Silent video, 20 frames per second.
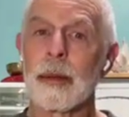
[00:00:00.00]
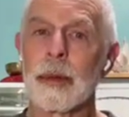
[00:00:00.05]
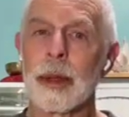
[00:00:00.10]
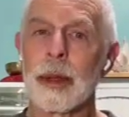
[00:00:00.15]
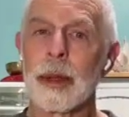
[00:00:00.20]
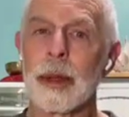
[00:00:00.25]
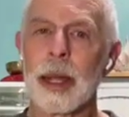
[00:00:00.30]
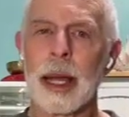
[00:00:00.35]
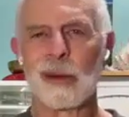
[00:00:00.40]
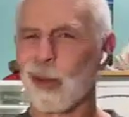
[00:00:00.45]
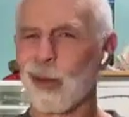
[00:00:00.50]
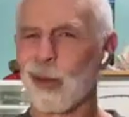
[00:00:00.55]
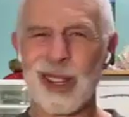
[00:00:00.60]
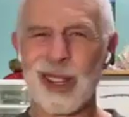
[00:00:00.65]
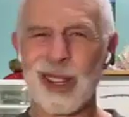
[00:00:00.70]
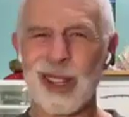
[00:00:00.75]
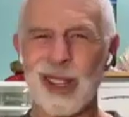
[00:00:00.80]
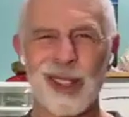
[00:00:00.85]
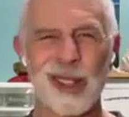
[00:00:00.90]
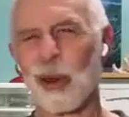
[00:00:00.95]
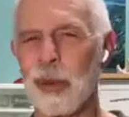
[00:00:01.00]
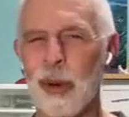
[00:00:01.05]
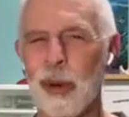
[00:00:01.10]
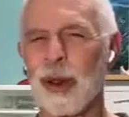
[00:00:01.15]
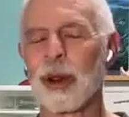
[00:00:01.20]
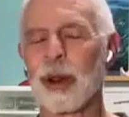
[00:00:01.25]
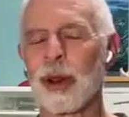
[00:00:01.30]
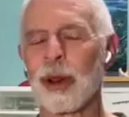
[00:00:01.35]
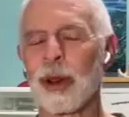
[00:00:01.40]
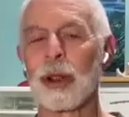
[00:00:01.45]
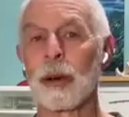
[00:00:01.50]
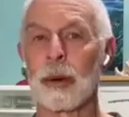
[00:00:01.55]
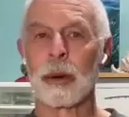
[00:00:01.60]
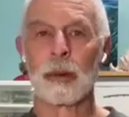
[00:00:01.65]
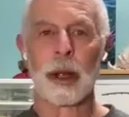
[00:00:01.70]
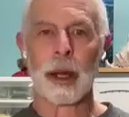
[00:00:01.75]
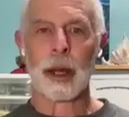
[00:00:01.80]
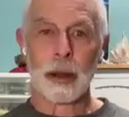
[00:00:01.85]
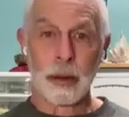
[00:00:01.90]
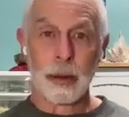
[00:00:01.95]
Not why is it so important to you, but
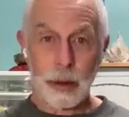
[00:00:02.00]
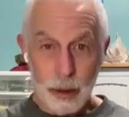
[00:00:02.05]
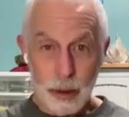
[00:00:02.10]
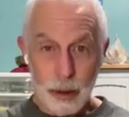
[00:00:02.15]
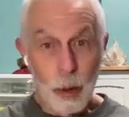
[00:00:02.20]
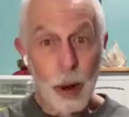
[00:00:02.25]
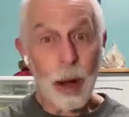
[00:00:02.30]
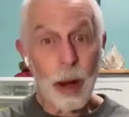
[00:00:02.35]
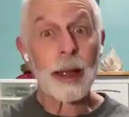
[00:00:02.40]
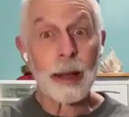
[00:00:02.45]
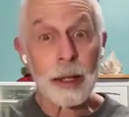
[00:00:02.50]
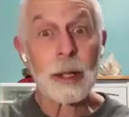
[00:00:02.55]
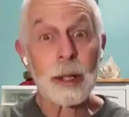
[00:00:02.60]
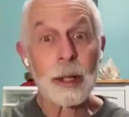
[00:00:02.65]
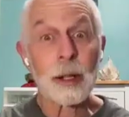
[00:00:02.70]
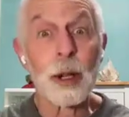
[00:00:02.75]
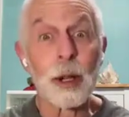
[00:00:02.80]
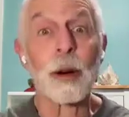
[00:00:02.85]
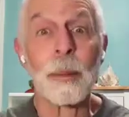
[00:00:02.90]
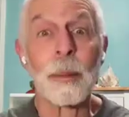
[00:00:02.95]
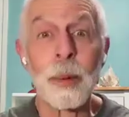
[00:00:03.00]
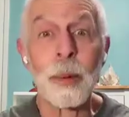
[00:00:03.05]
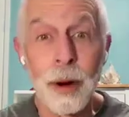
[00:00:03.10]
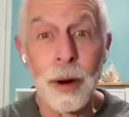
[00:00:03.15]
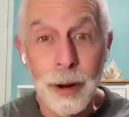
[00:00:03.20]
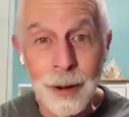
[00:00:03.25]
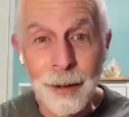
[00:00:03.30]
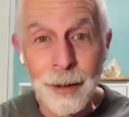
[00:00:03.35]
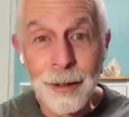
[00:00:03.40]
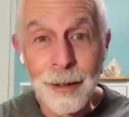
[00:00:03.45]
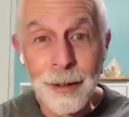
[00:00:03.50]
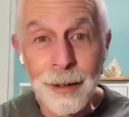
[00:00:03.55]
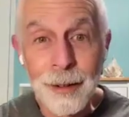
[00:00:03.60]
more like why is it so important to you,